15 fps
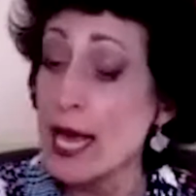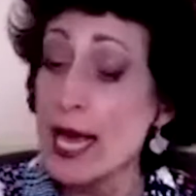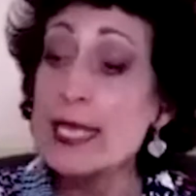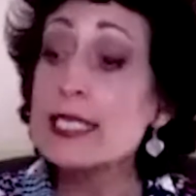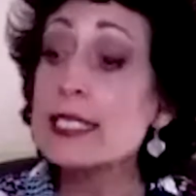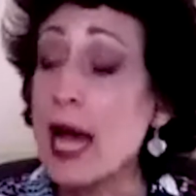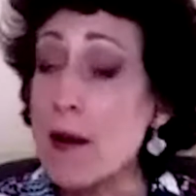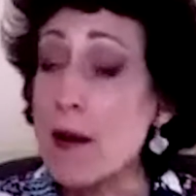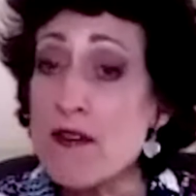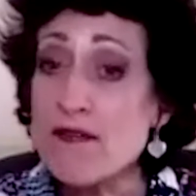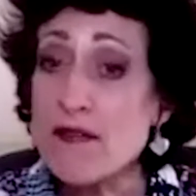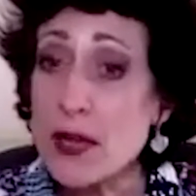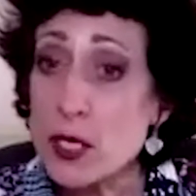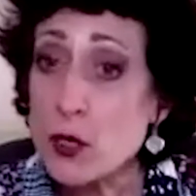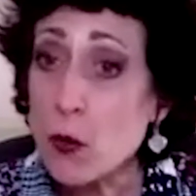Some of
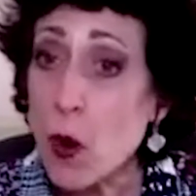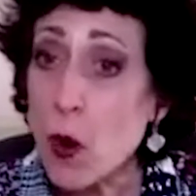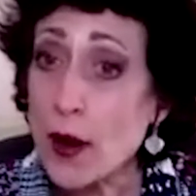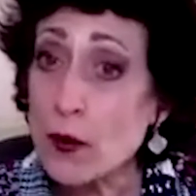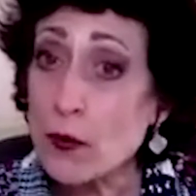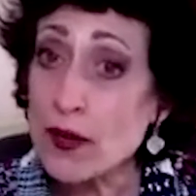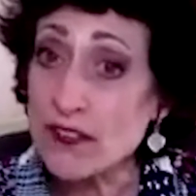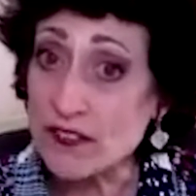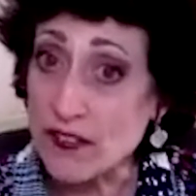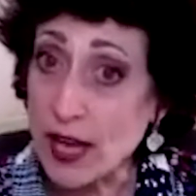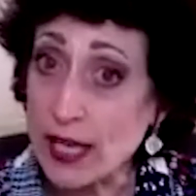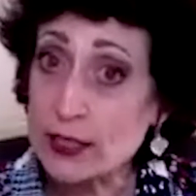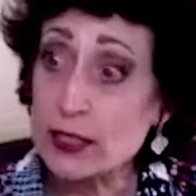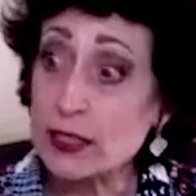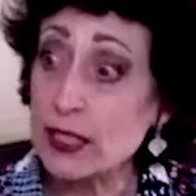it you want to
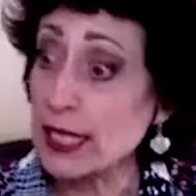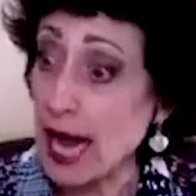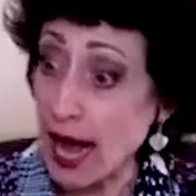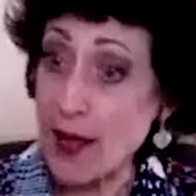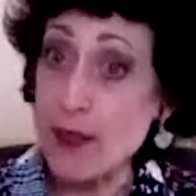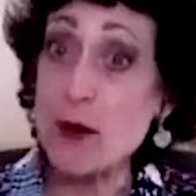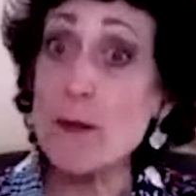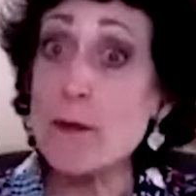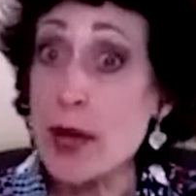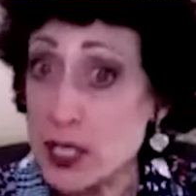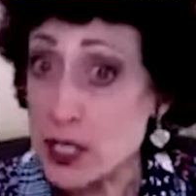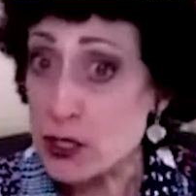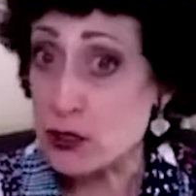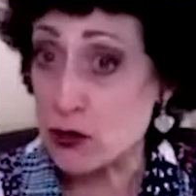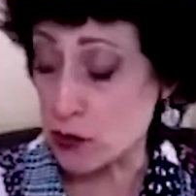invest in other
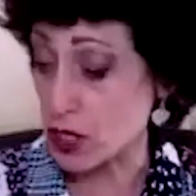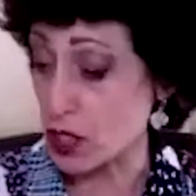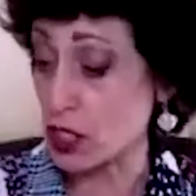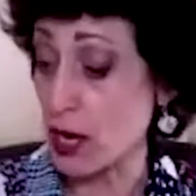ministries.